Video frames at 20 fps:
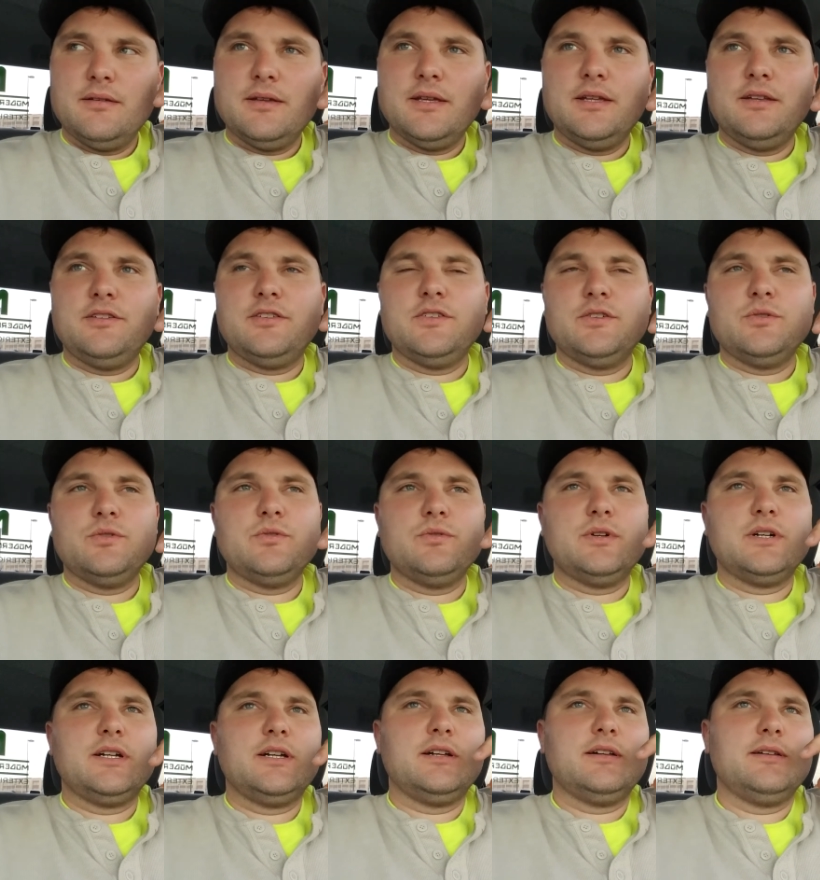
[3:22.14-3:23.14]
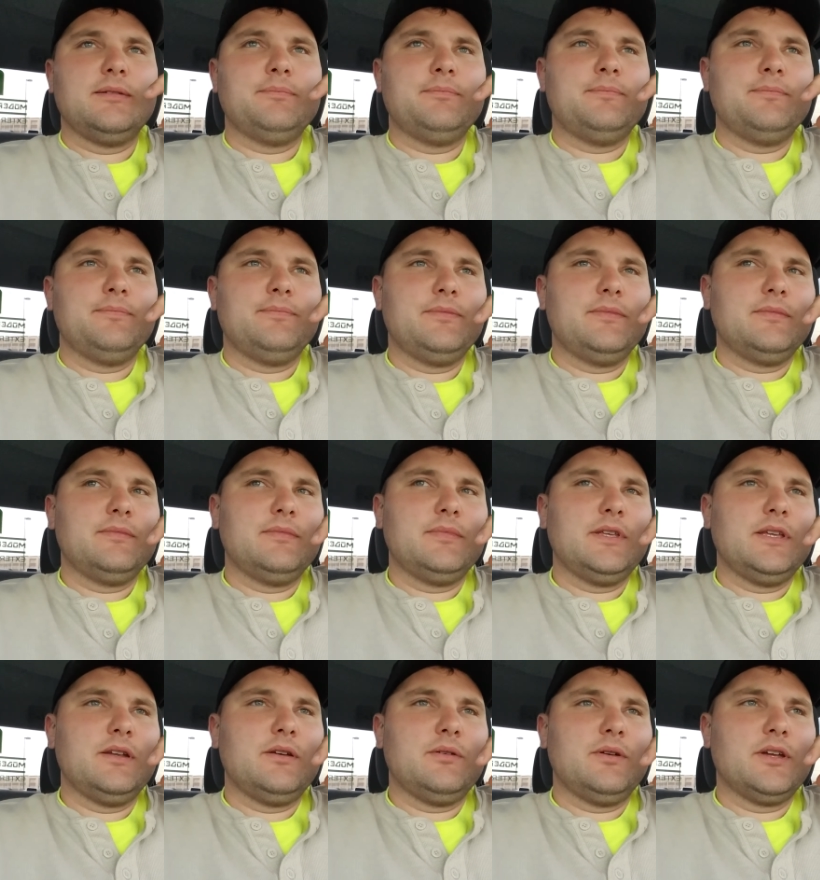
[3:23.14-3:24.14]
into, a
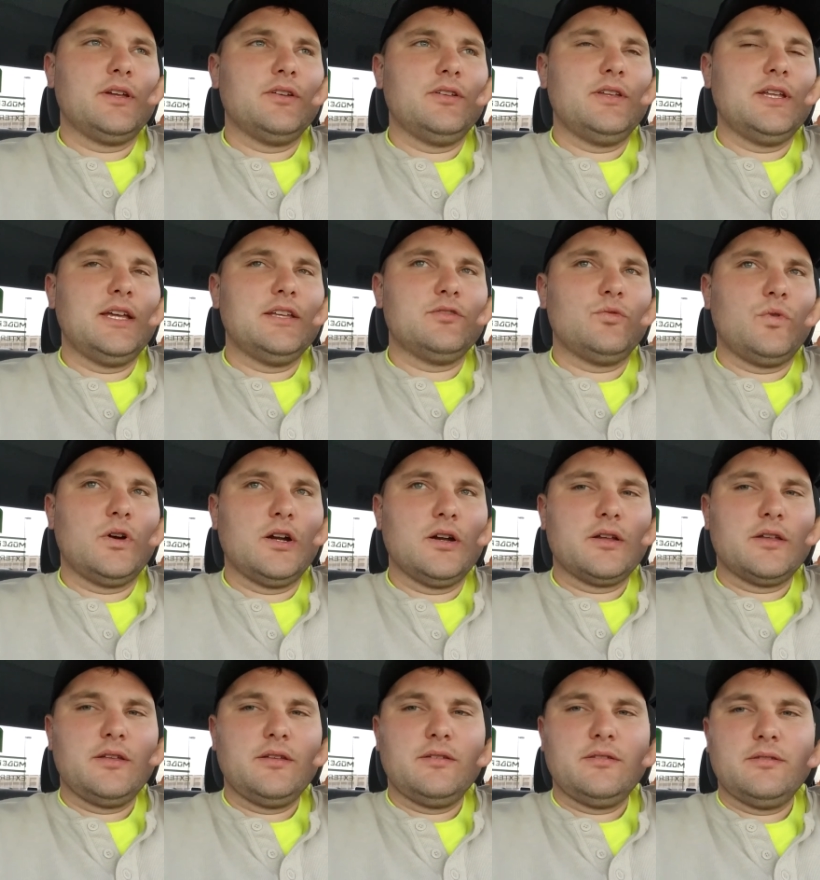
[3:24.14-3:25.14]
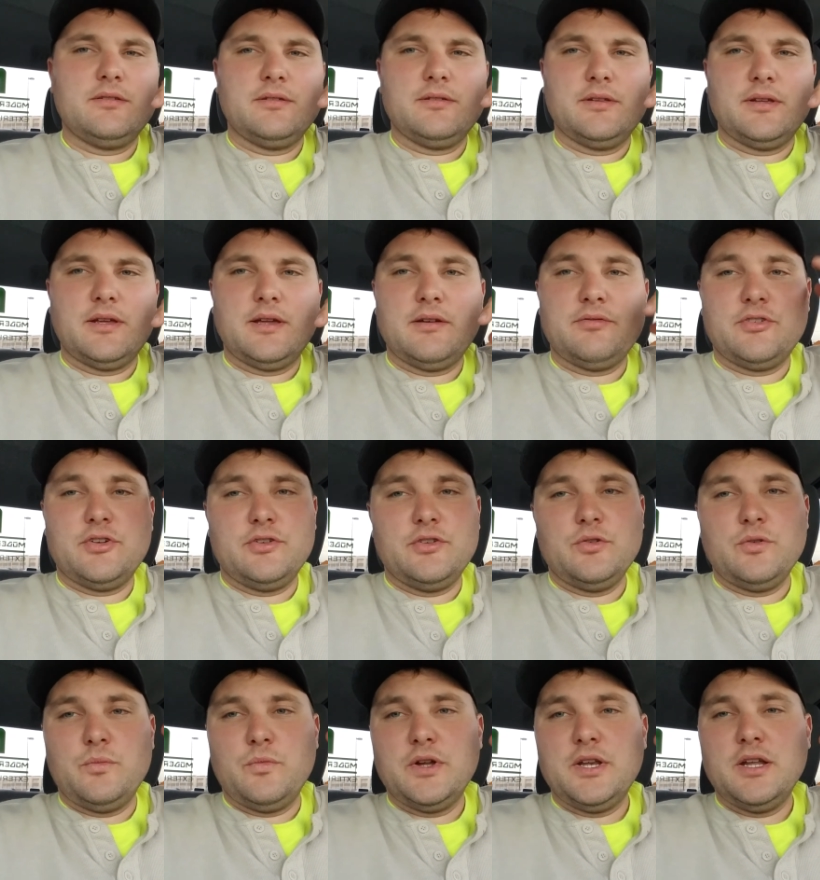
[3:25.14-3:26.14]
good day's work after
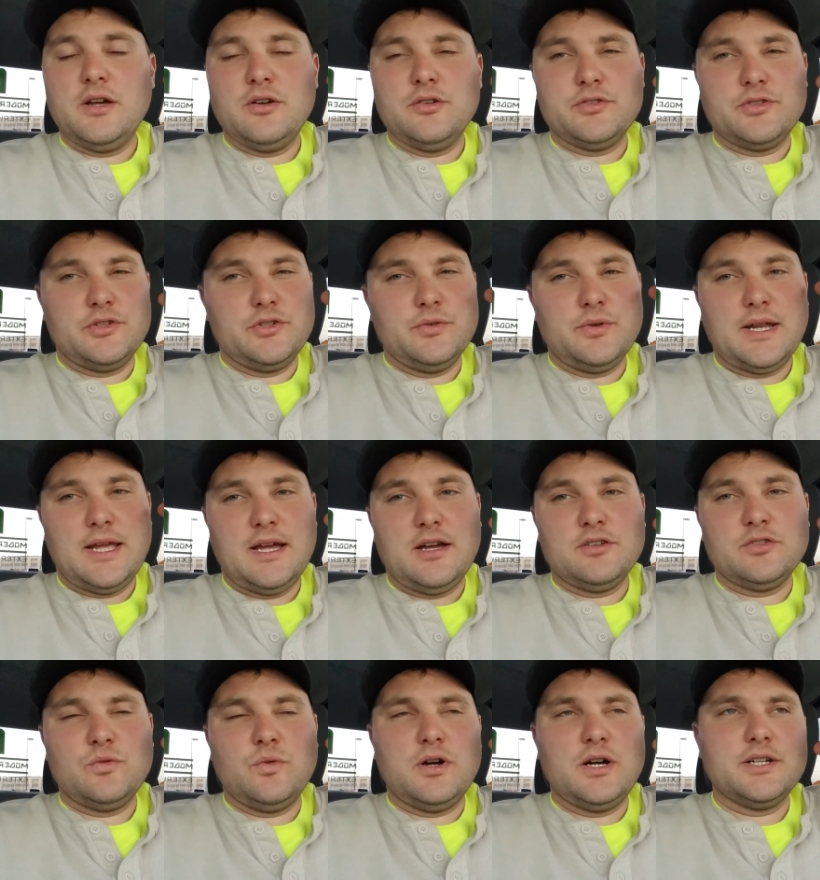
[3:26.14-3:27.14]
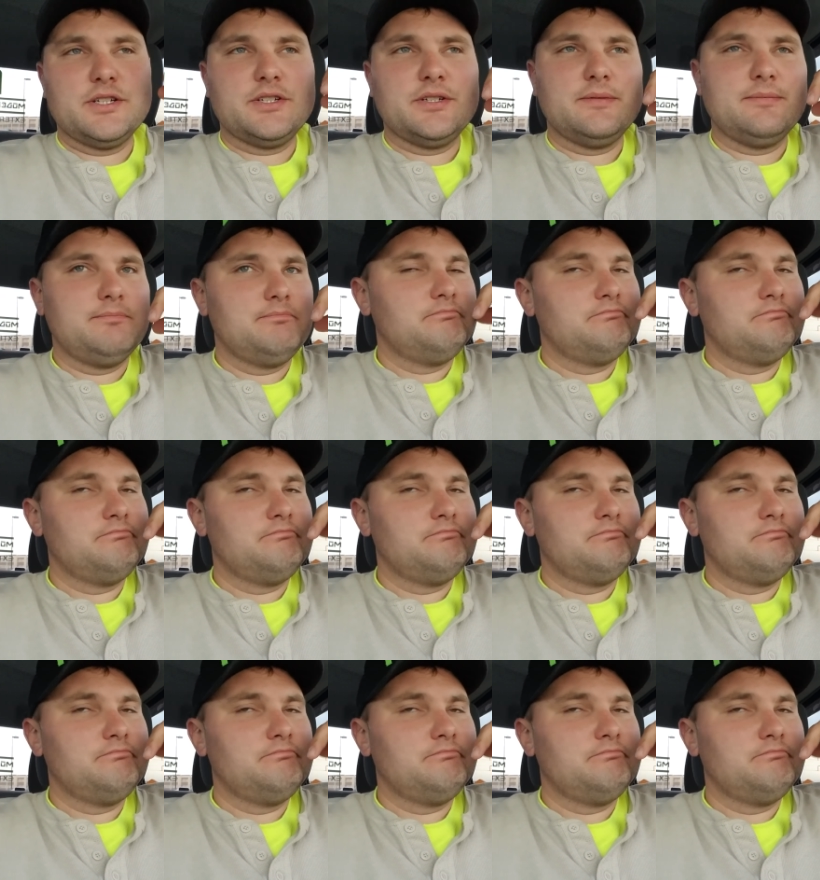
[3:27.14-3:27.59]
doing windows or doing a house wash,